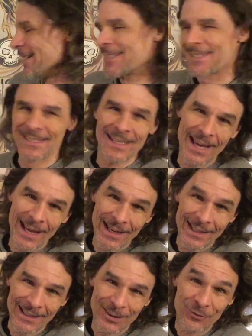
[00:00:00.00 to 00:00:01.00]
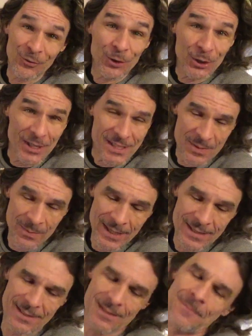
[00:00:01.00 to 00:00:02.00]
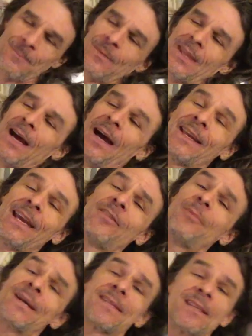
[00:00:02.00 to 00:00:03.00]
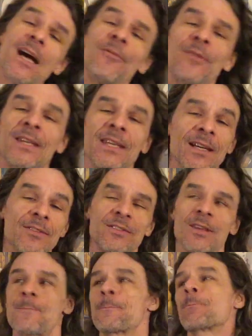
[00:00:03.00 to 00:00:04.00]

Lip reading: Today, for Christmas, I gave myself a gift.